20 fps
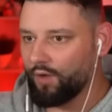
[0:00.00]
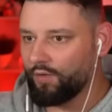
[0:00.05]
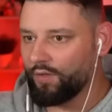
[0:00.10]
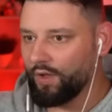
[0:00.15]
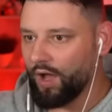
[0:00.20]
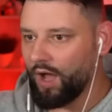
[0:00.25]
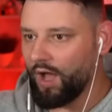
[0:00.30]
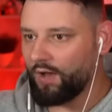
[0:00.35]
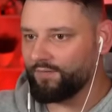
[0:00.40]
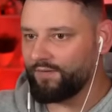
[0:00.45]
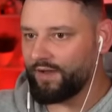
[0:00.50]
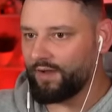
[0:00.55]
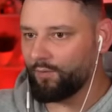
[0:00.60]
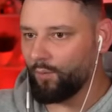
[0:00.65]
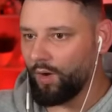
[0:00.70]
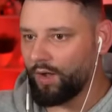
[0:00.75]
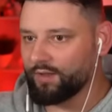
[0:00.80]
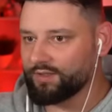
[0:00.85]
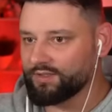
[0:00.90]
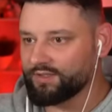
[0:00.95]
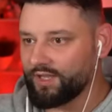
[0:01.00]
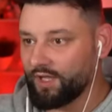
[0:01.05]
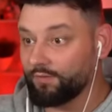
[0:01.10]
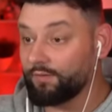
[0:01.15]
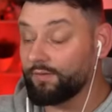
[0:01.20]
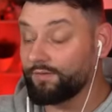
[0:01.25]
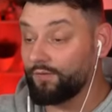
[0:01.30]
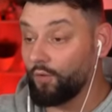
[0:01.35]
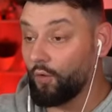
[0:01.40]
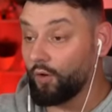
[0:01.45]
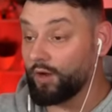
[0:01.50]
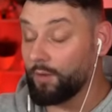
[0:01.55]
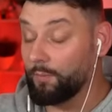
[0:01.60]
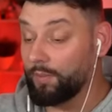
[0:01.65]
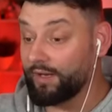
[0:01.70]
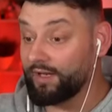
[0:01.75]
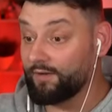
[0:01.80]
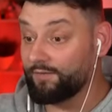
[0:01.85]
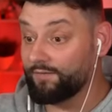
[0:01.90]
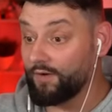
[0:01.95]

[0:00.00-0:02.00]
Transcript: The other one, the other four, completely